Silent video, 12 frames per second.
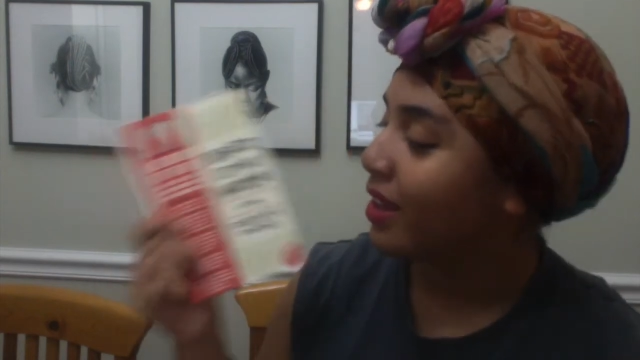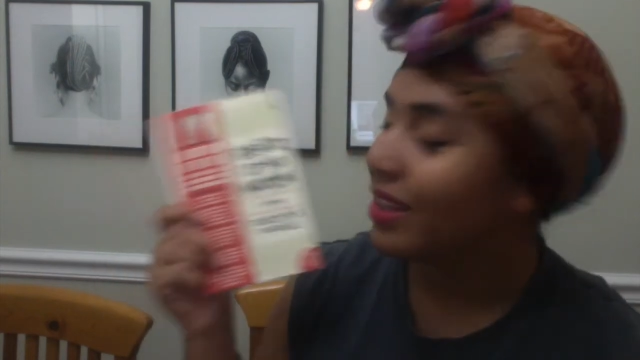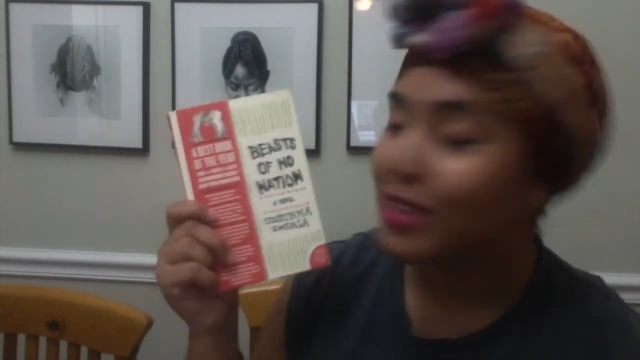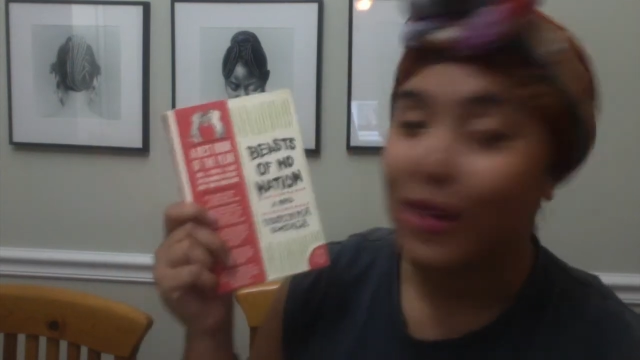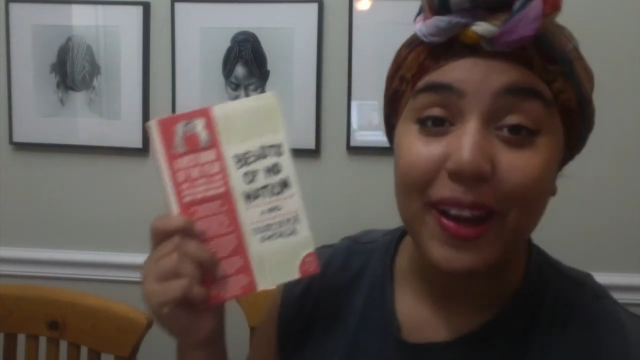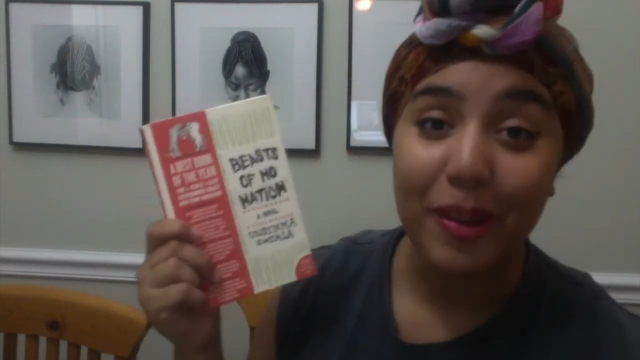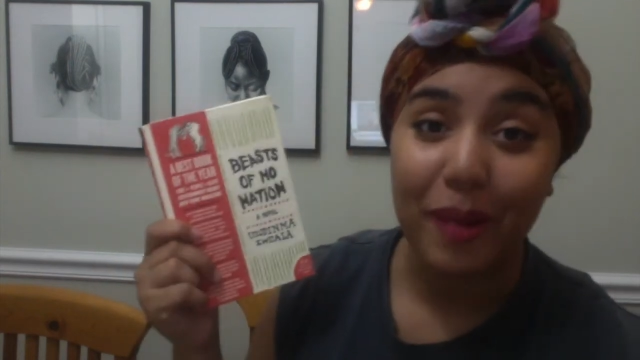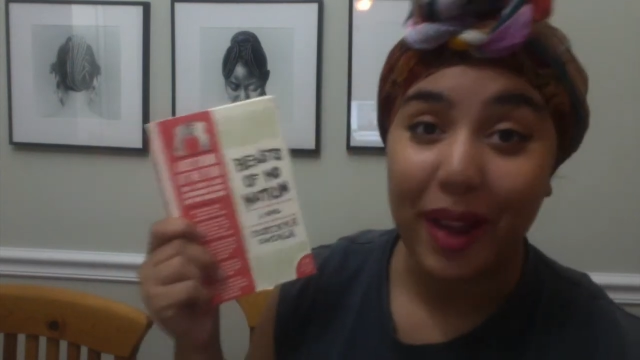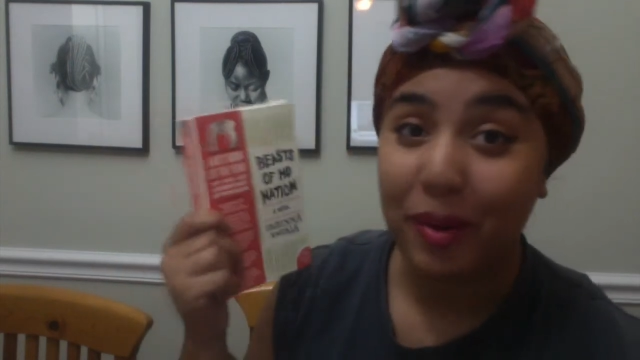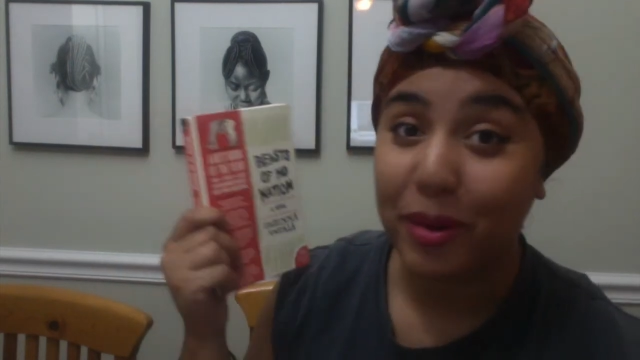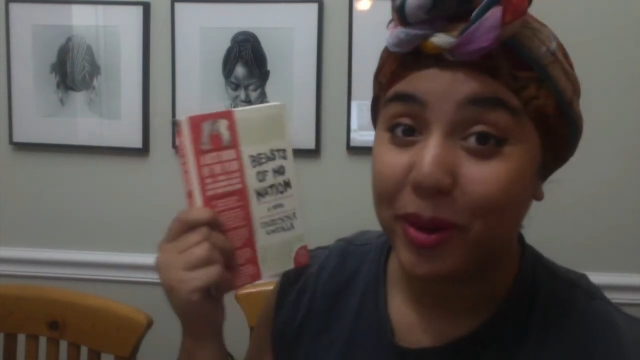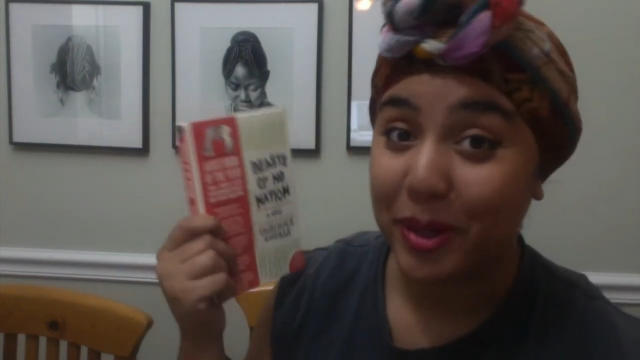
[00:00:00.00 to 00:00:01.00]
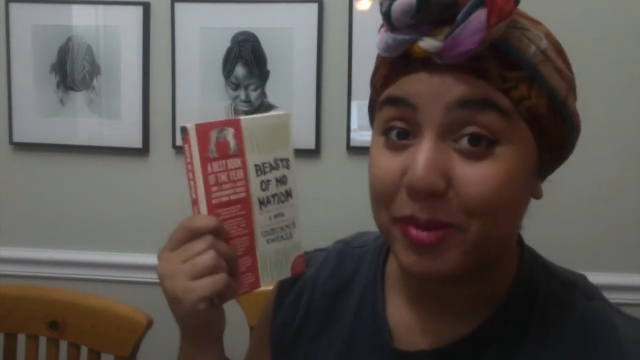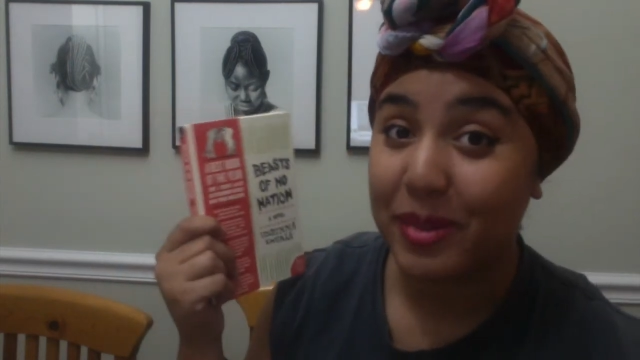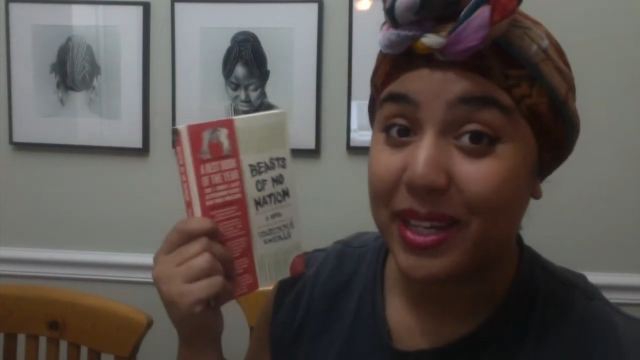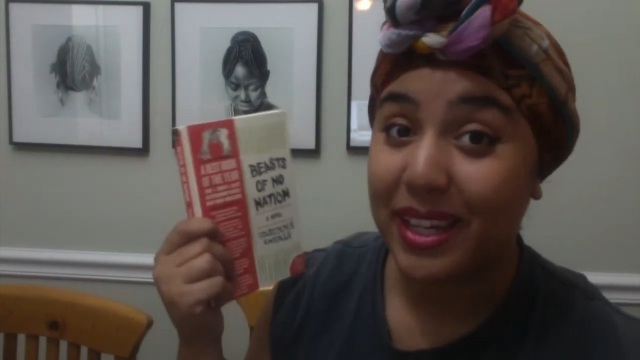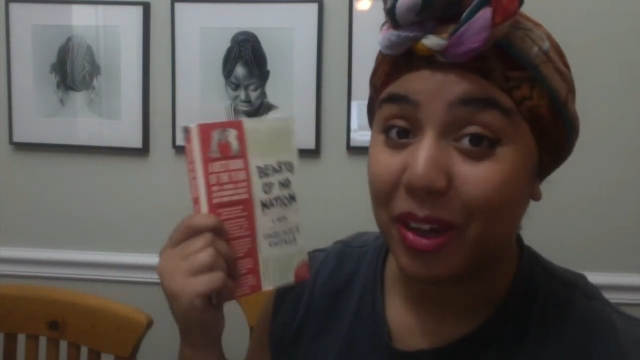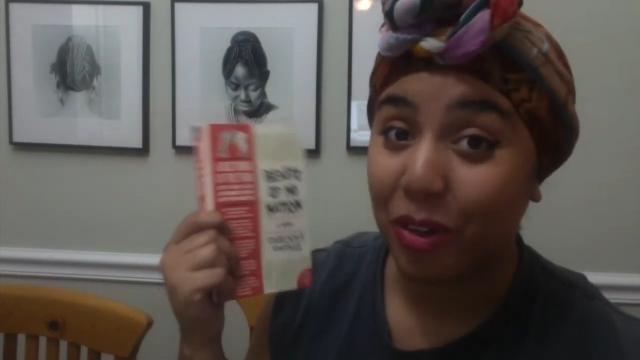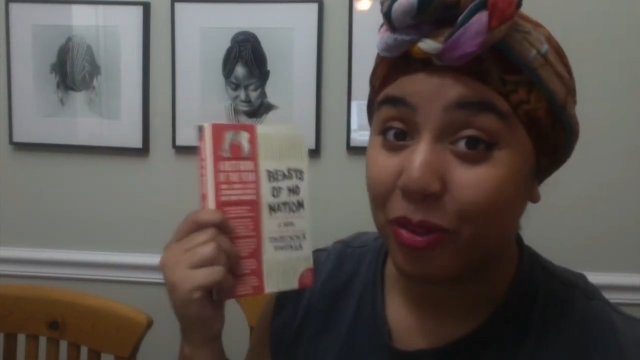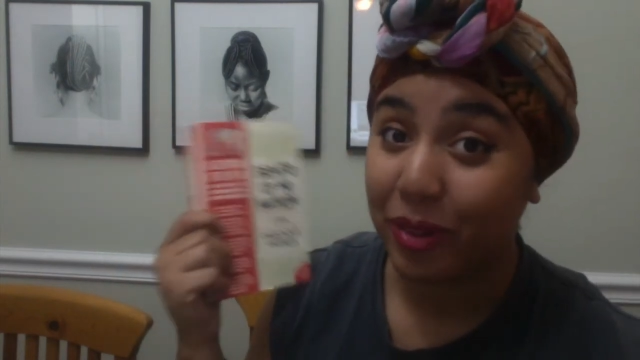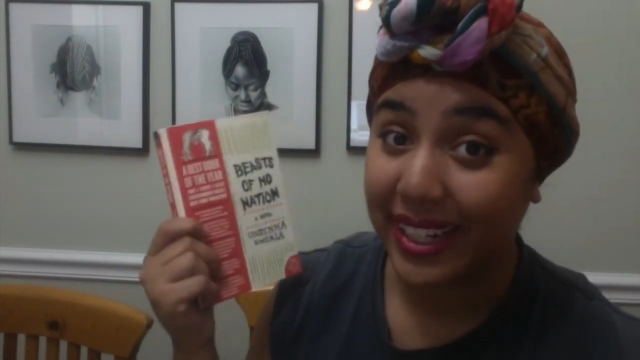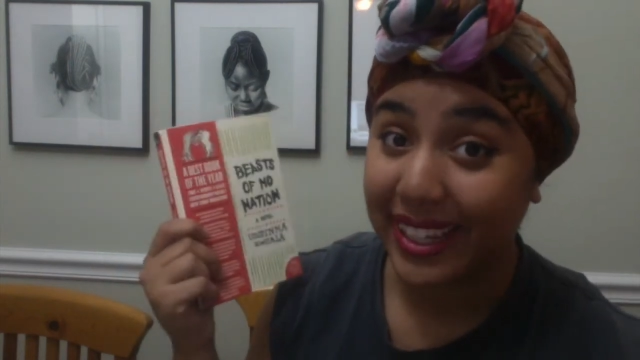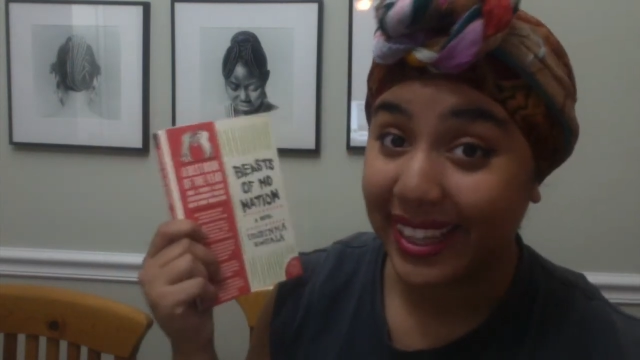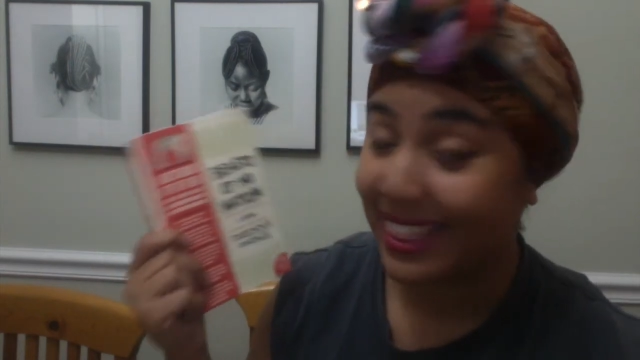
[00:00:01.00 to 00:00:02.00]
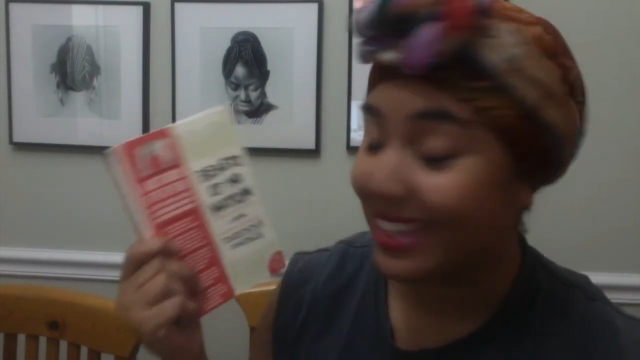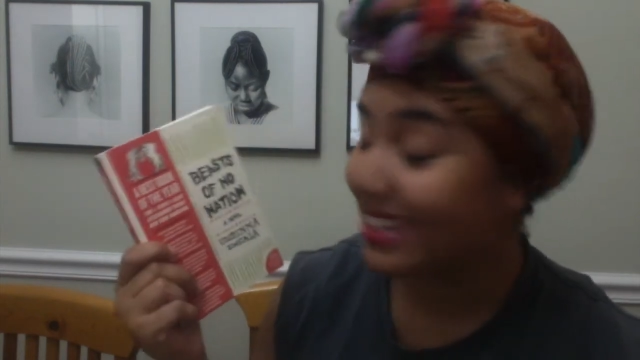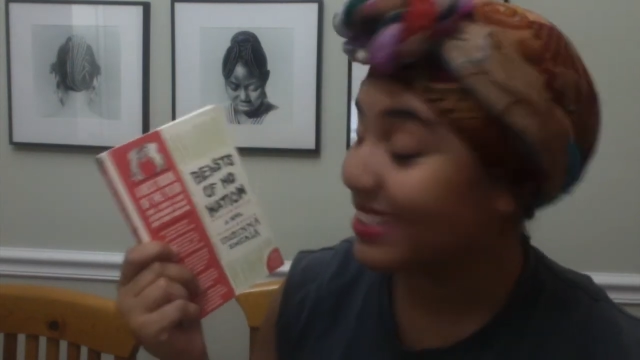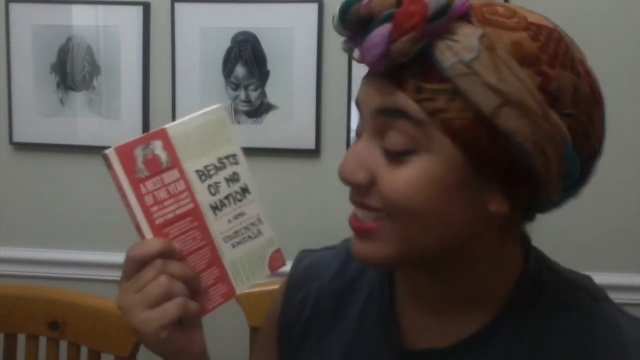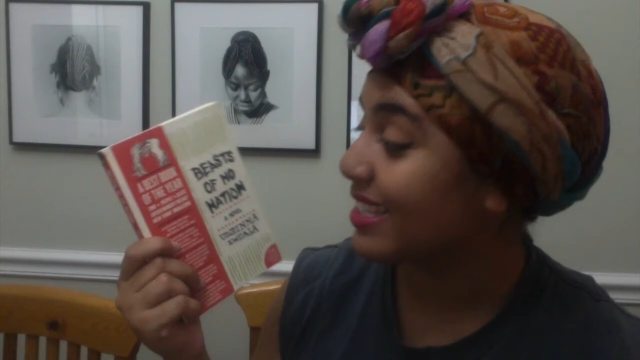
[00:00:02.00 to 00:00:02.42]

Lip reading: So anyway, I'm going to be reading this.